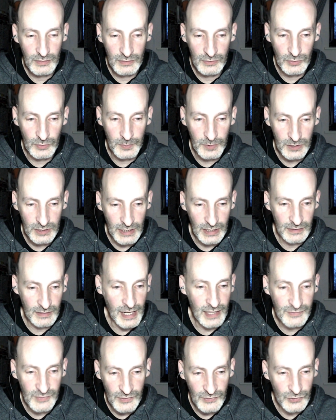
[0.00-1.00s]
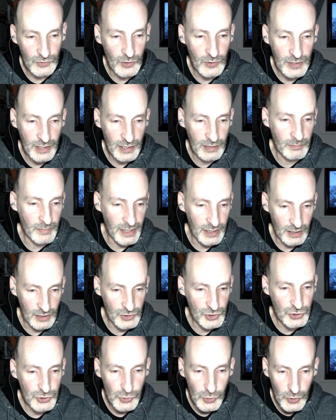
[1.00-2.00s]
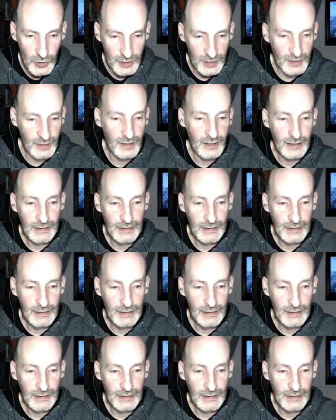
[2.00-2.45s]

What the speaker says: to protect the access token, make it short,